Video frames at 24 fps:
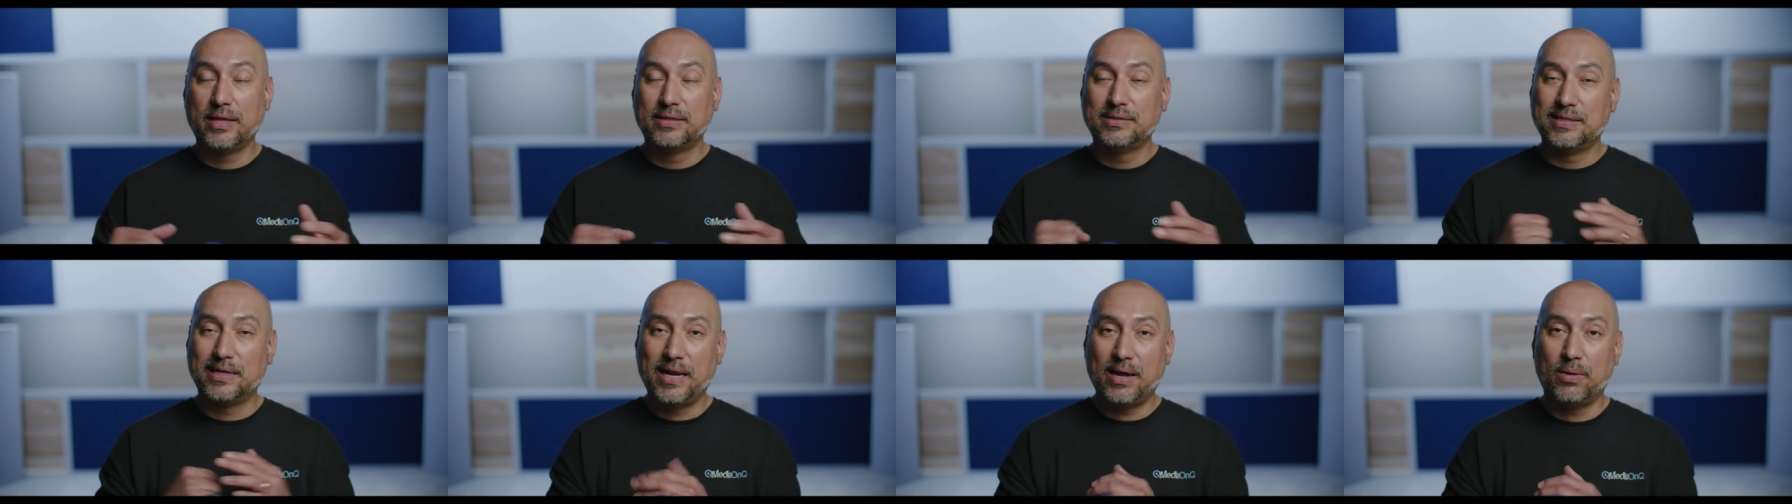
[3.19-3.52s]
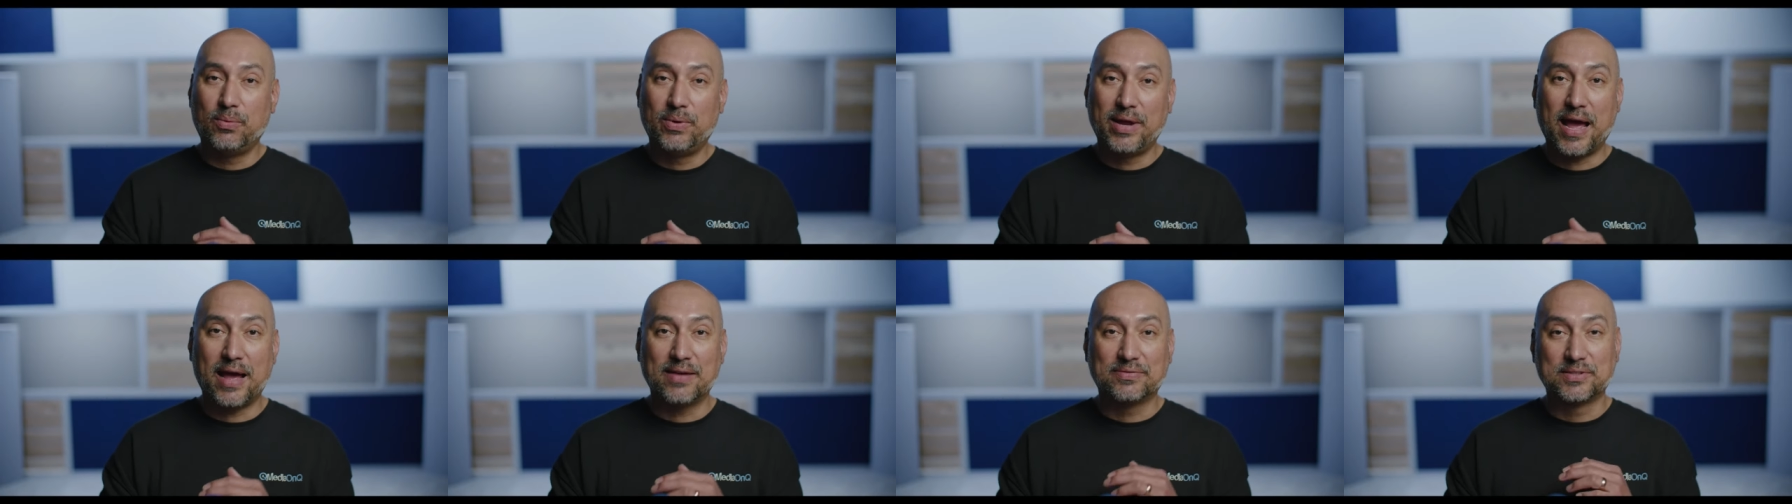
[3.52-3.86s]
Today
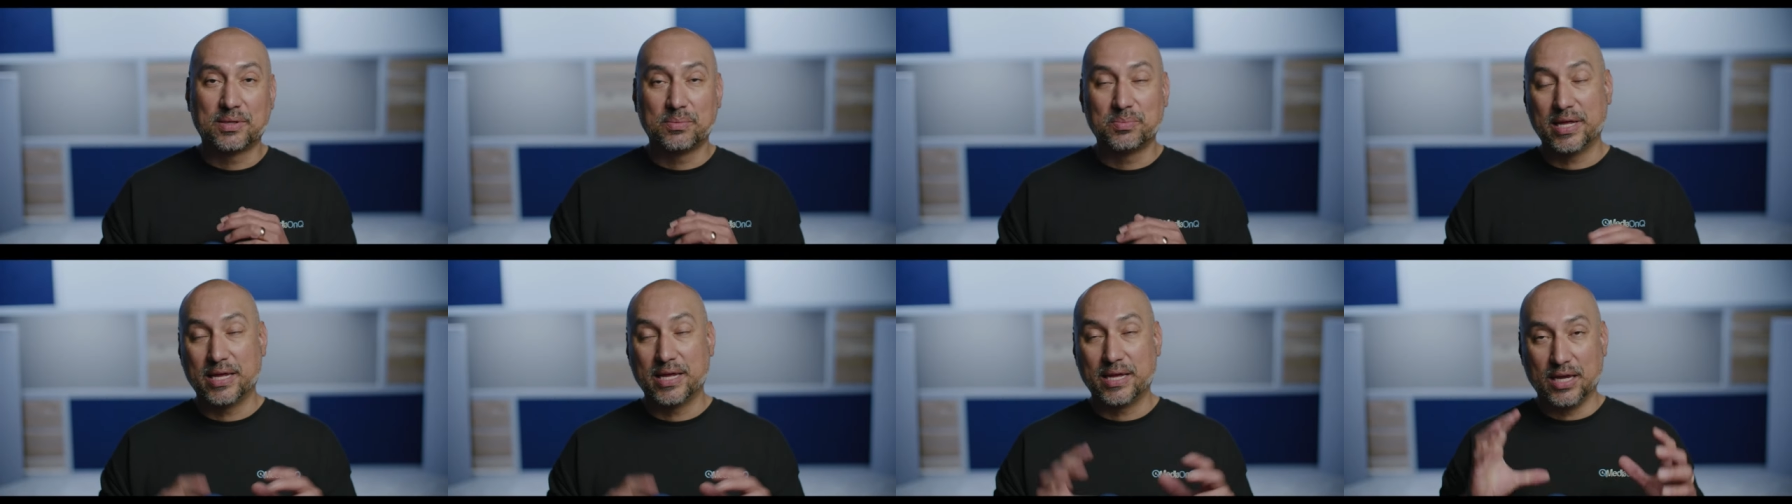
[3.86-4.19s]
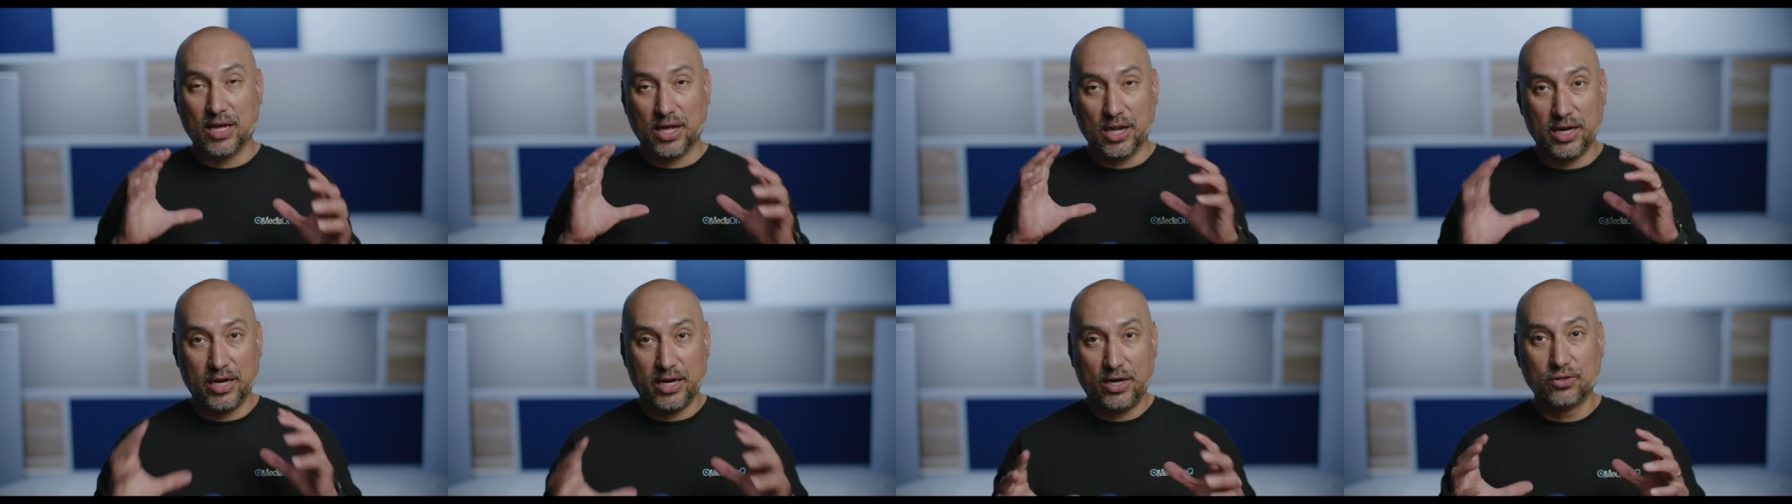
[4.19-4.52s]
we have something
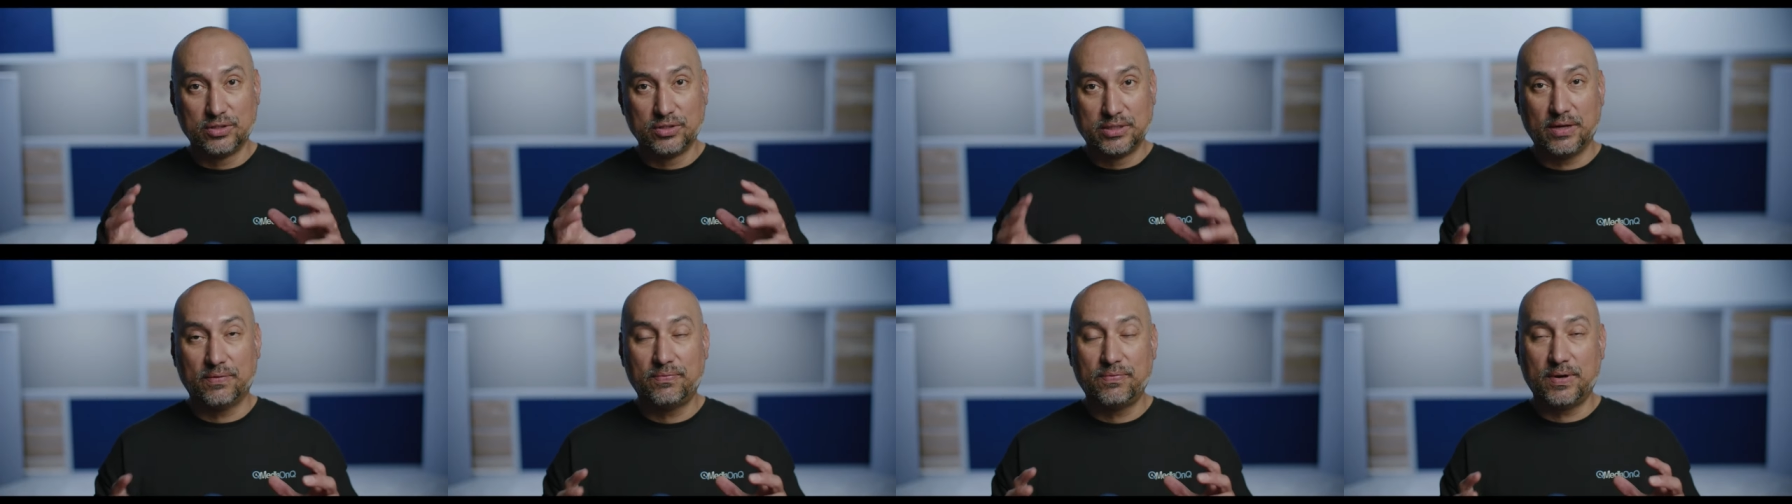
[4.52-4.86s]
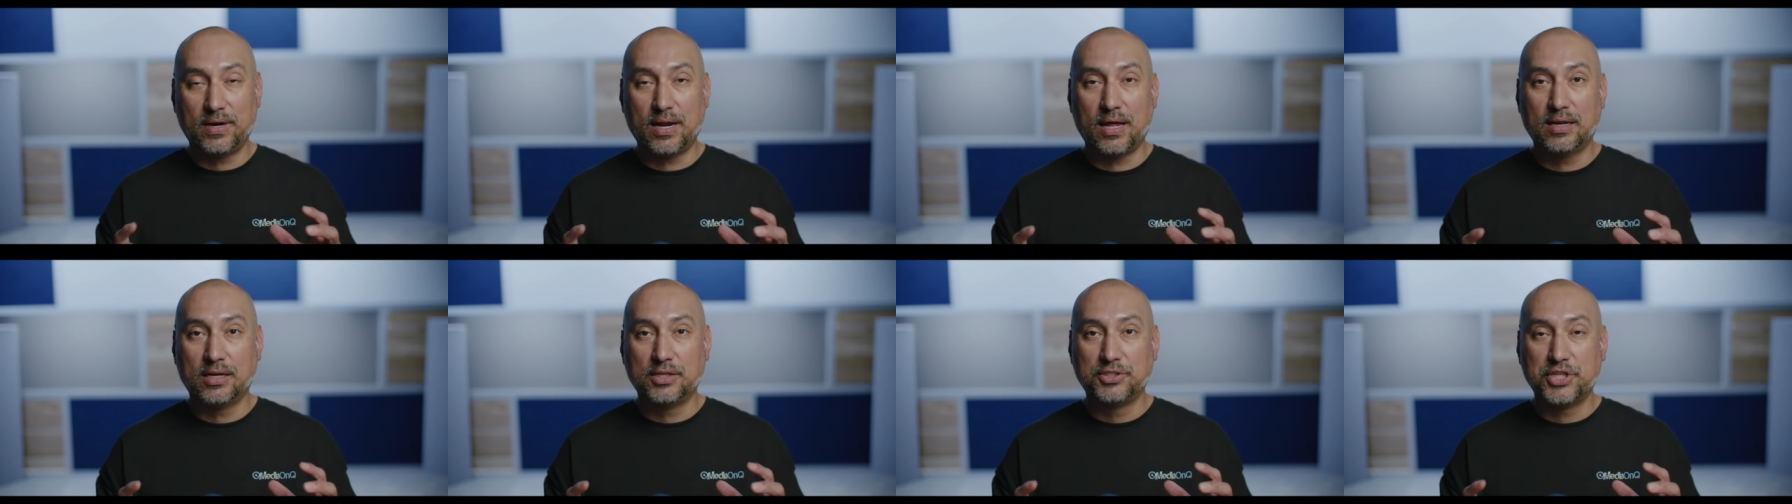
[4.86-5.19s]
a little
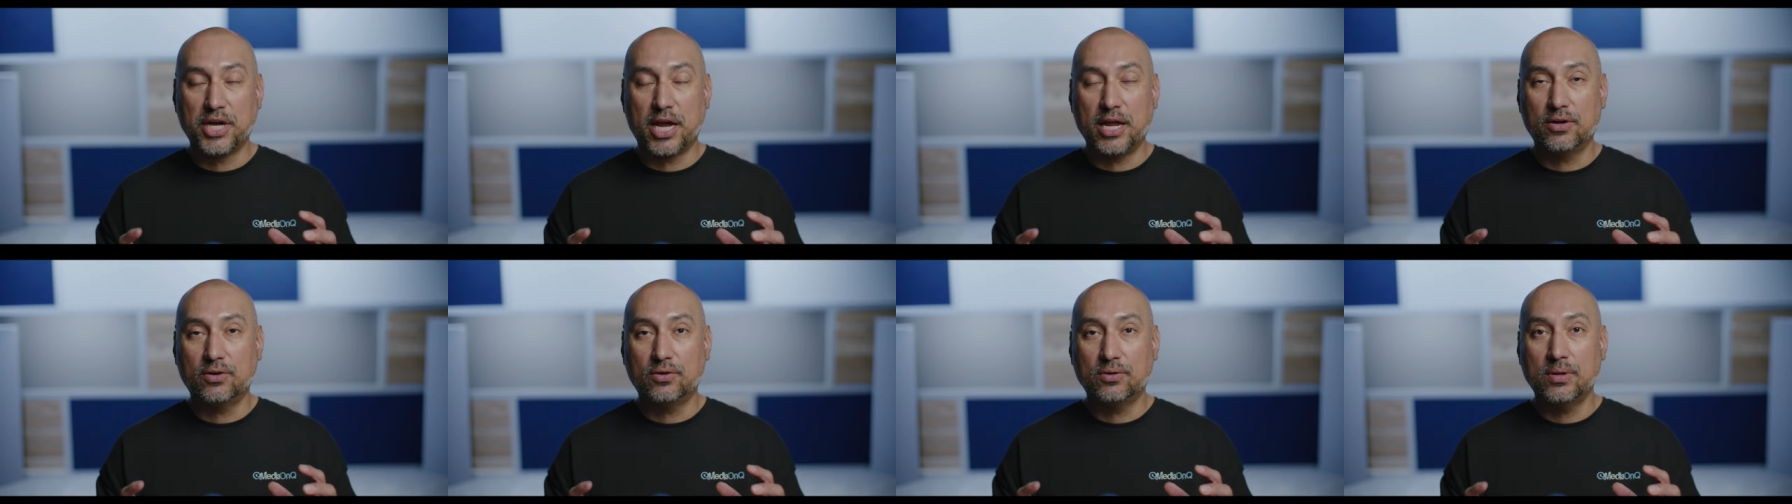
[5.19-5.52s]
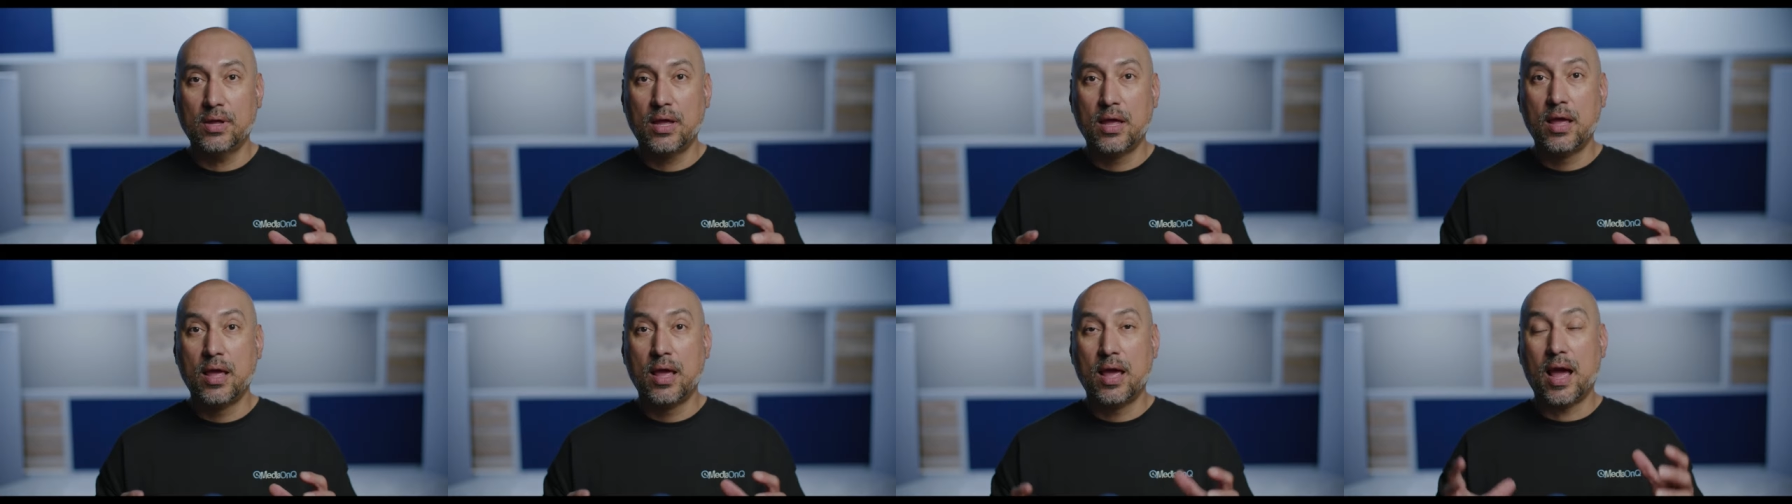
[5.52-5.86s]
different on the channel.